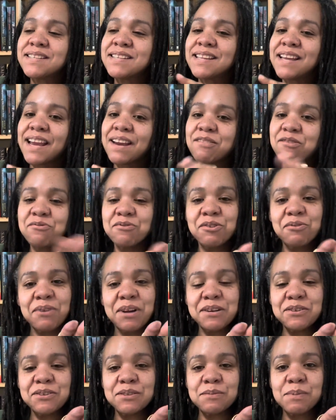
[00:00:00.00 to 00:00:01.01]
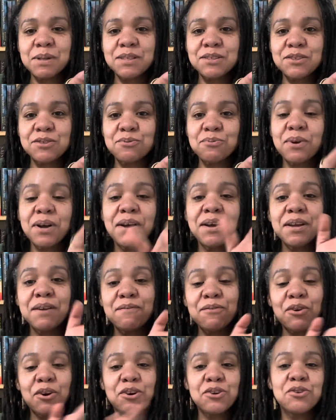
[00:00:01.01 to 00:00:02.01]
and that everyone around you is blessed as well.
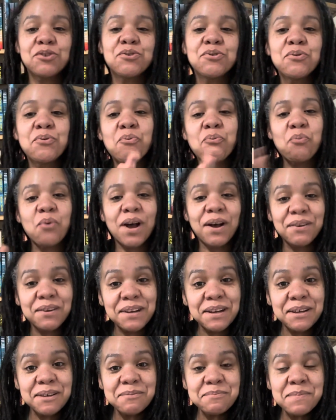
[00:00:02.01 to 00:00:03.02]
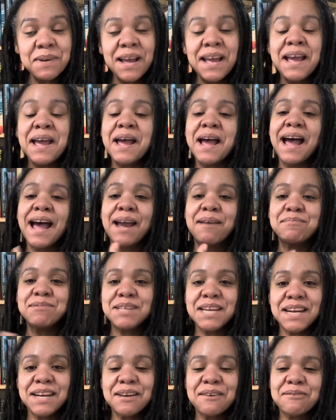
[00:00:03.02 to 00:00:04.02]
If you're new, welcome. I'm
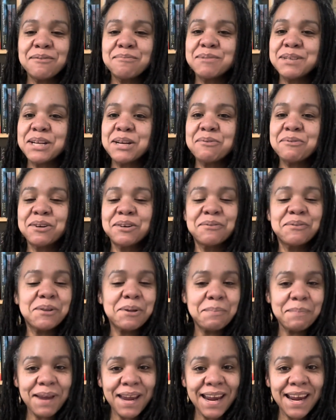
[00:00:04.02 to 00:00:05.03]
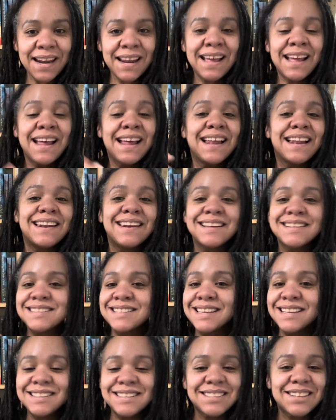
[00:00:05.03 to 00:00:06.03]
Tina from Tina Wonderfully Made. Let's
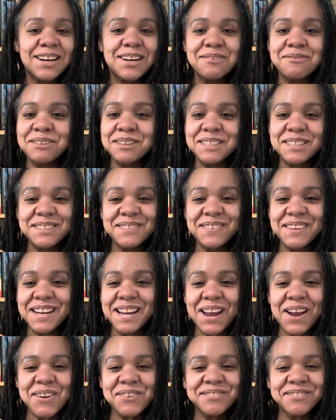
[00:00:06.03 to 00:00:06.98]
get started with this video.